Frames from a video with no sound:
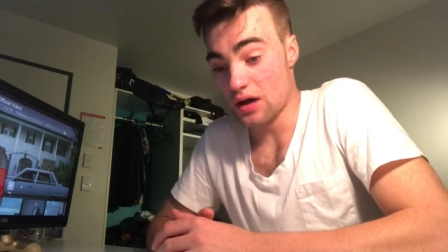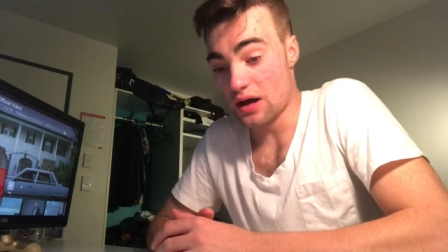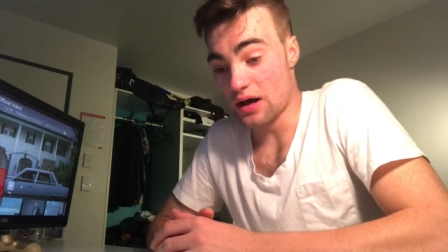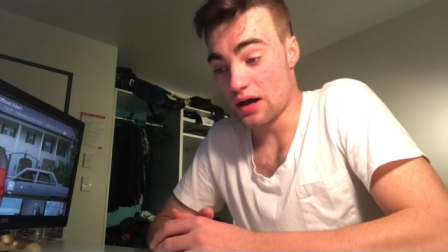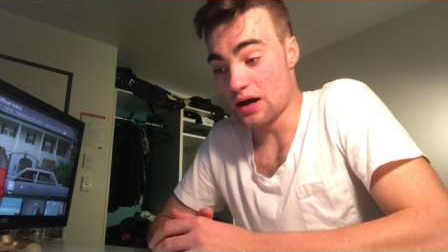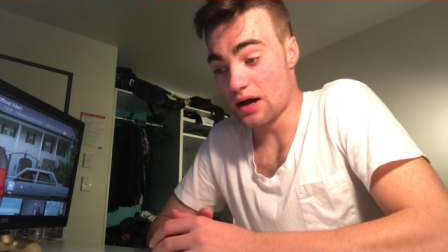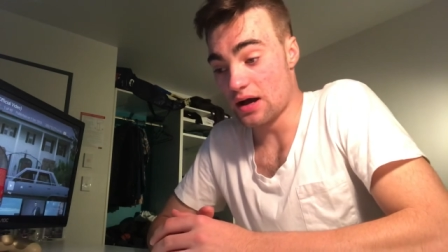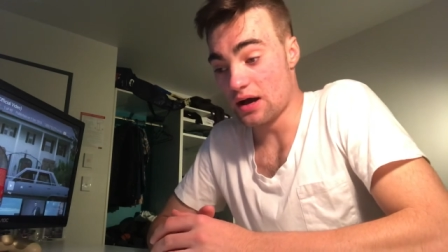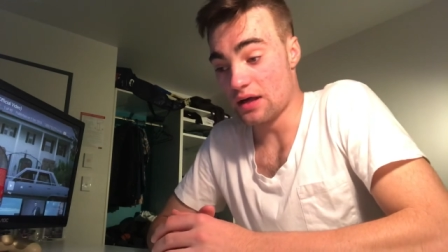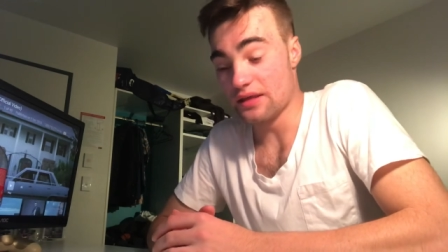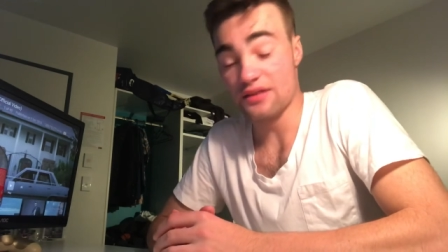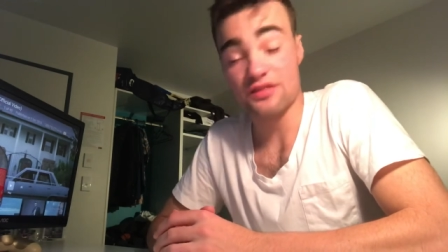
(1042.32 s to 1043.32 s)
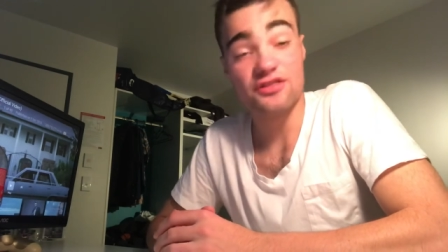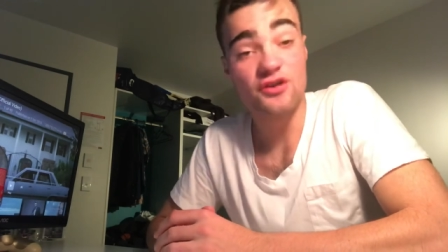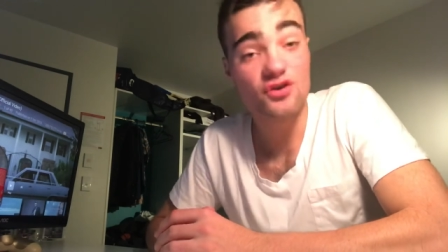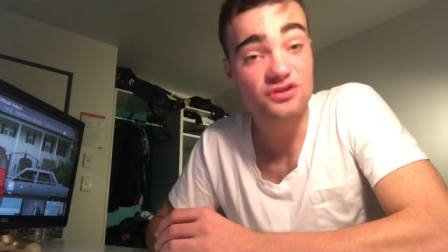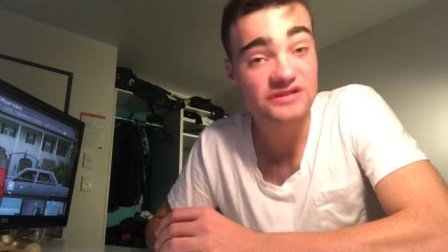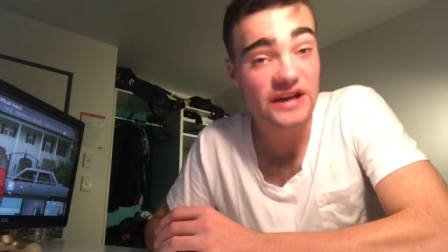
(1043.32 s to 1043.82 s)
uh, then
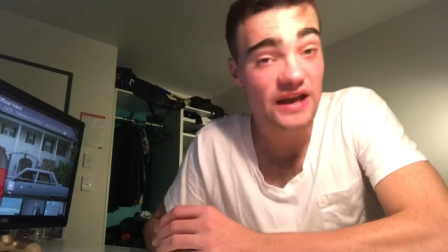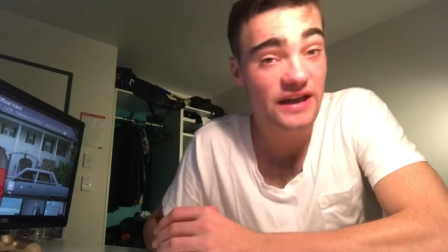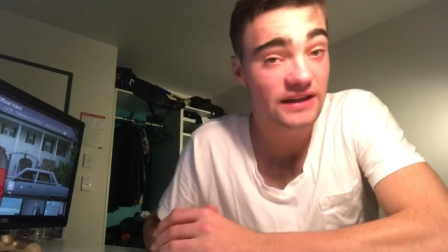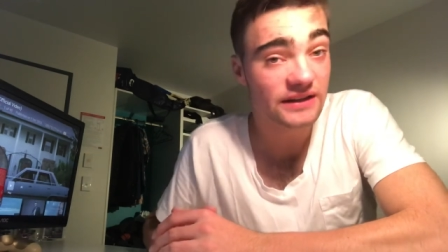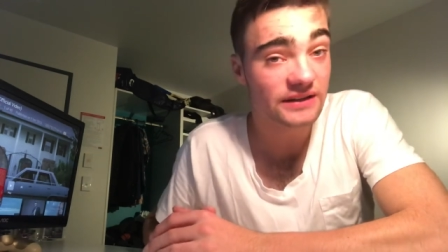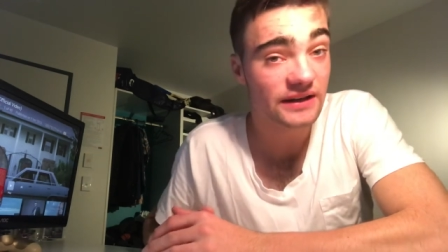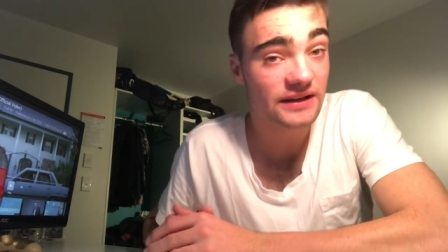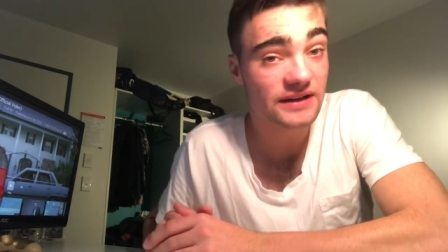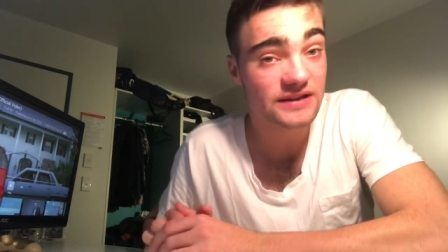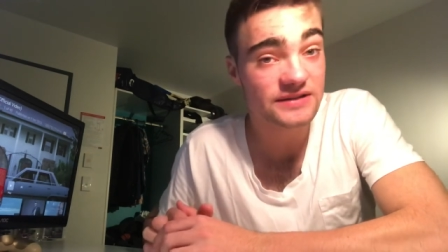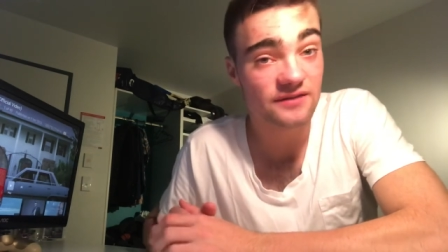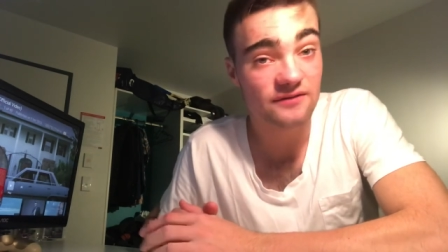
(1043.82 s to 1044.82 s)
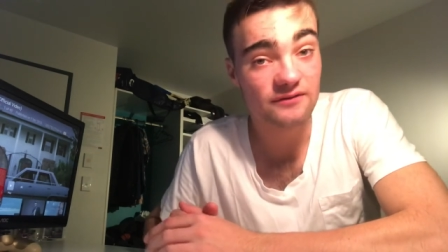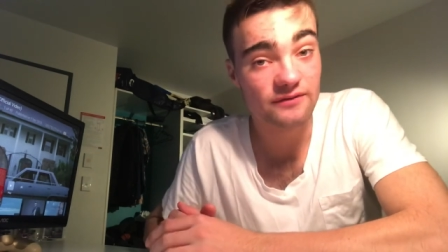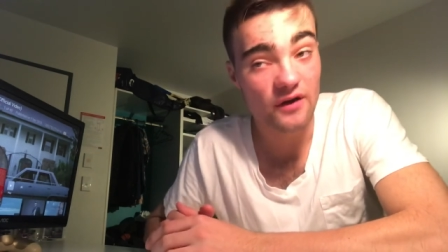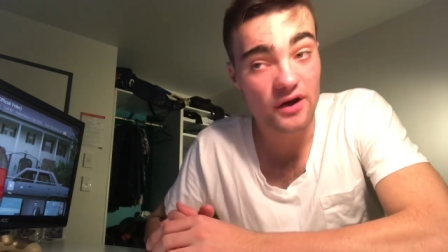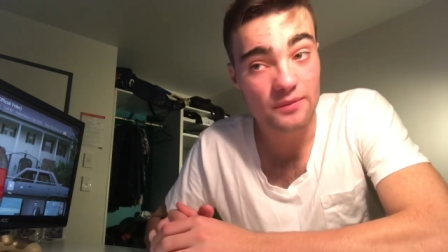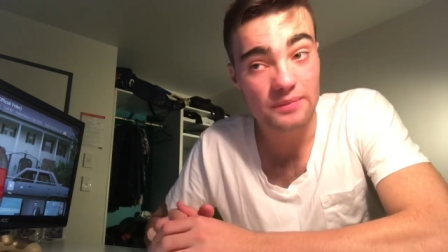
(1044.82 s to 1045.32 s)
Thursday is a
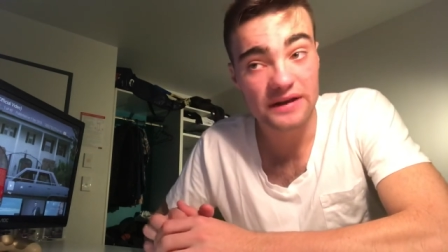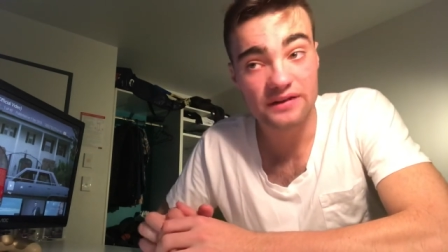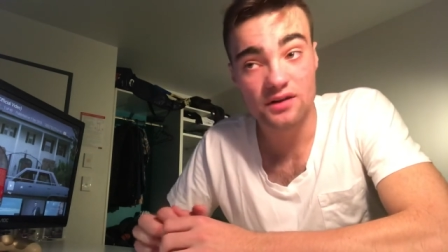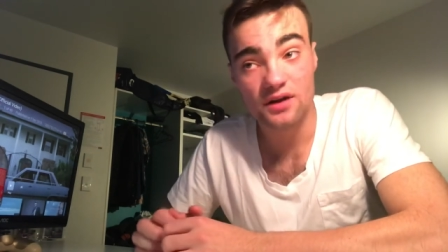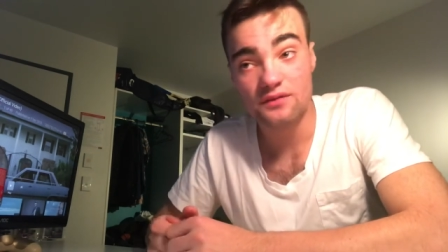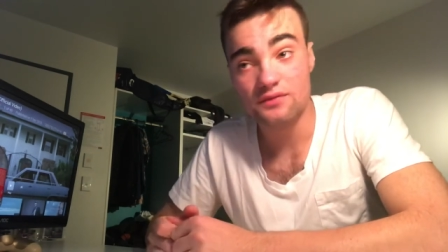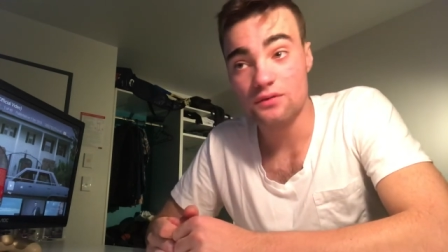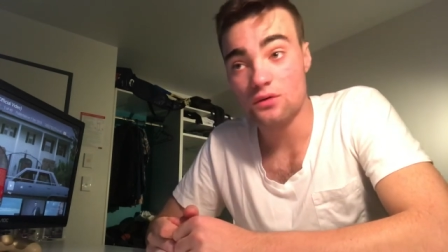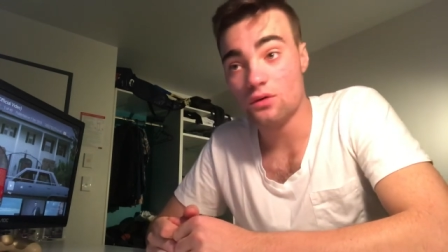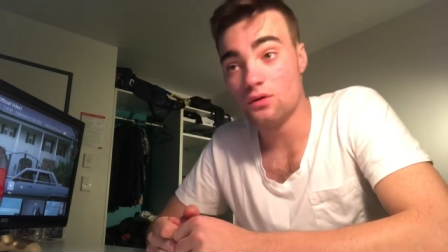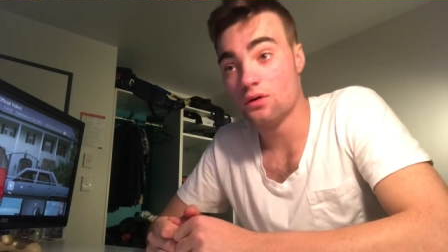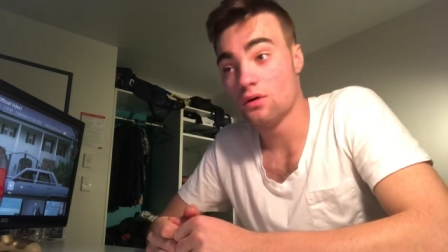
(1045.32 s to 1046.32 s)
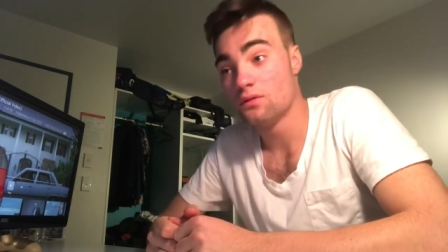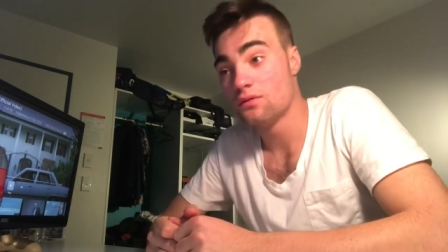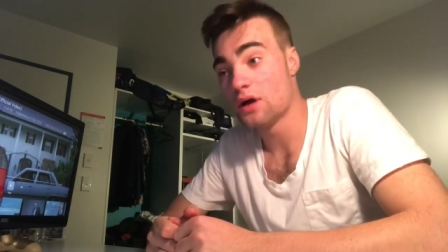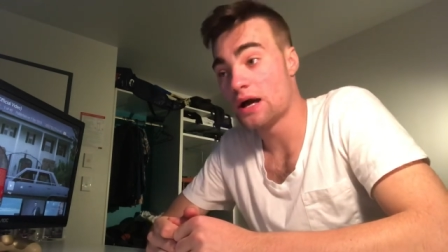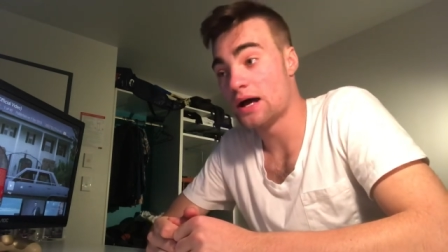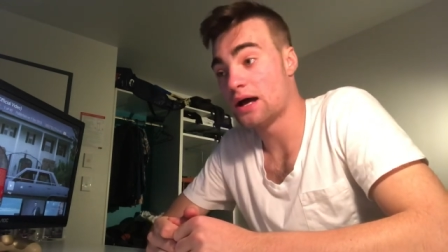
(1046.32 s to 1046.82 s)
very big night for
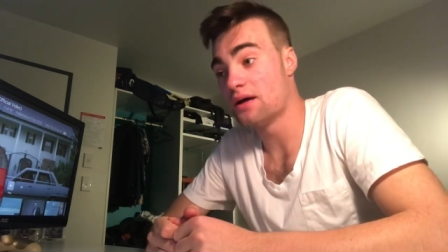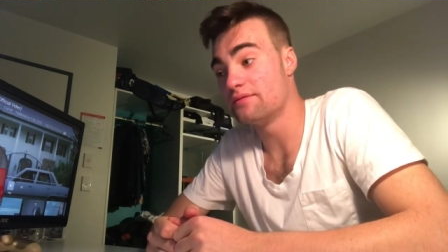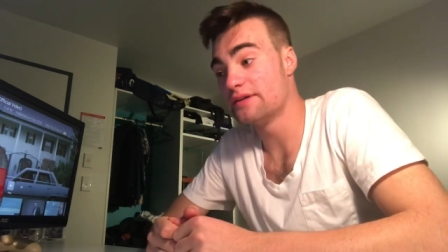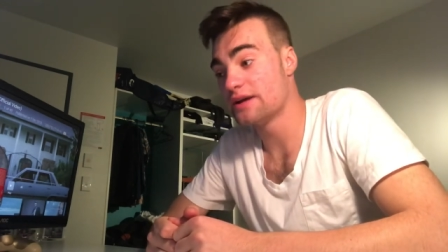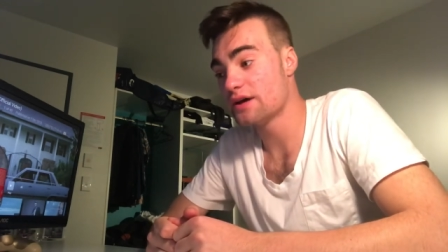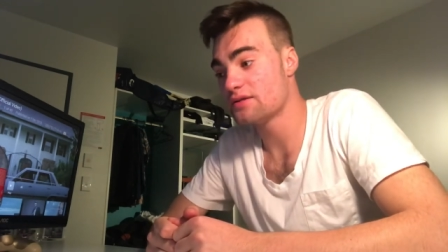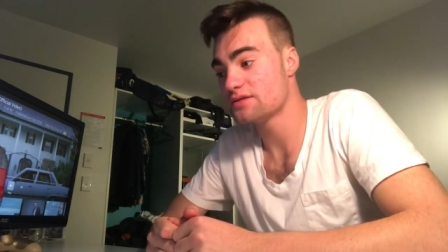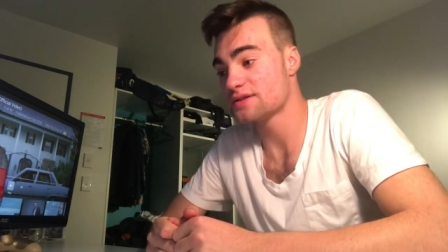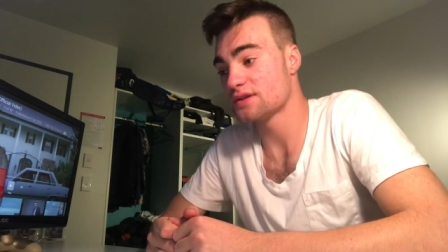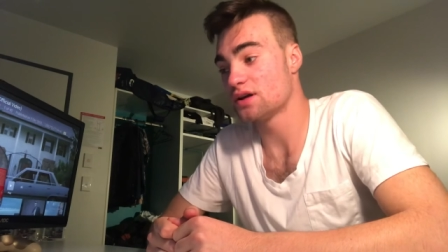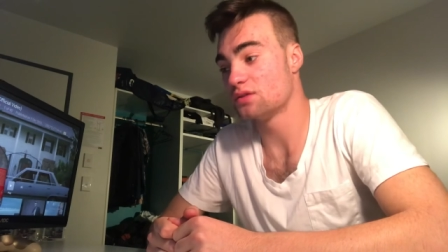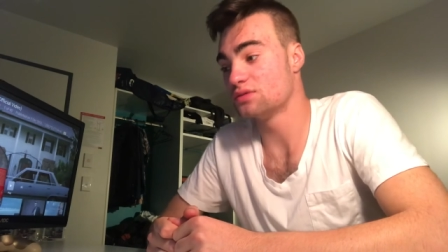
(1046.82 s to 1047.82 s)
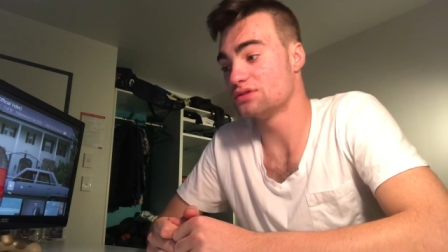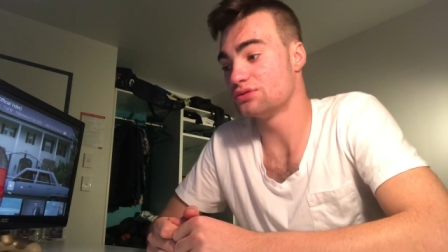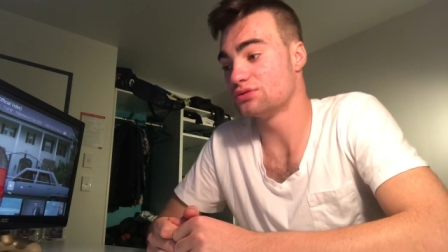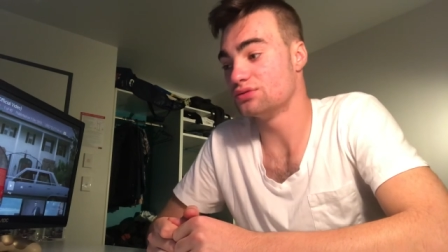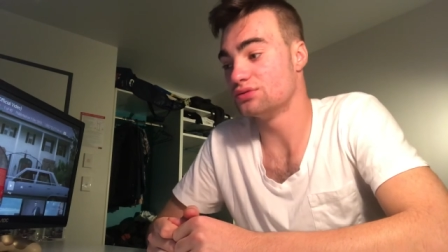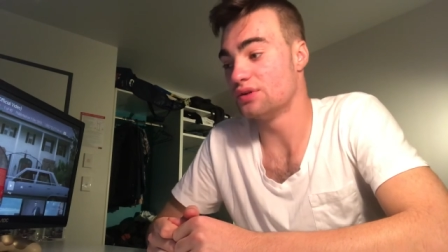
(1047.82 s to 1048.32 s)
uh, videos. I will
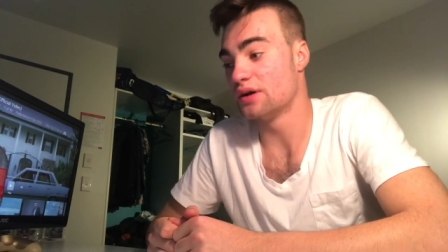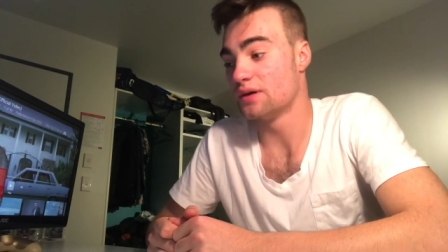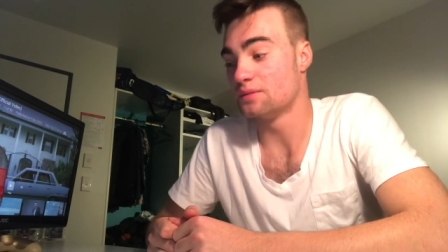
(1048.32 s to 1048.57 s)
do